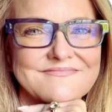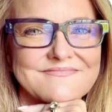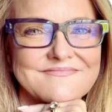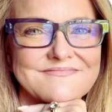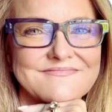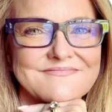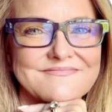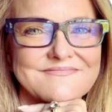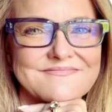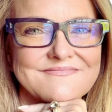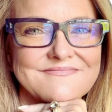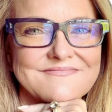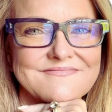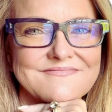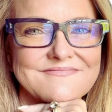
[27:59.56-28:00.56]

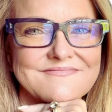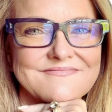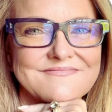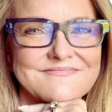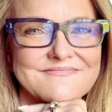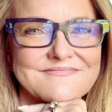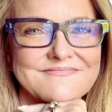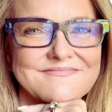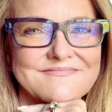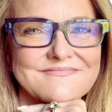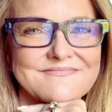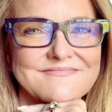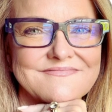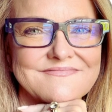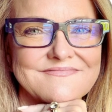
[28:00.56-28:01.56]

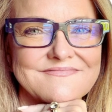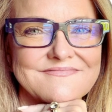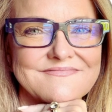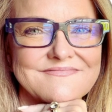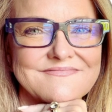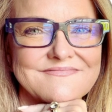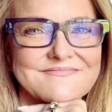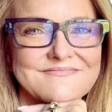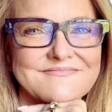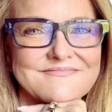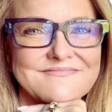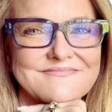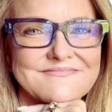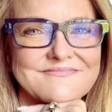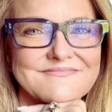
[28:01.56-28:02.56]

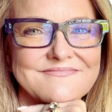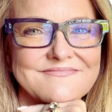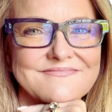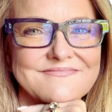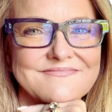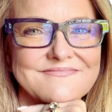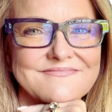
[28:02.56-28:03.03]
No words are spoken by the person on screen.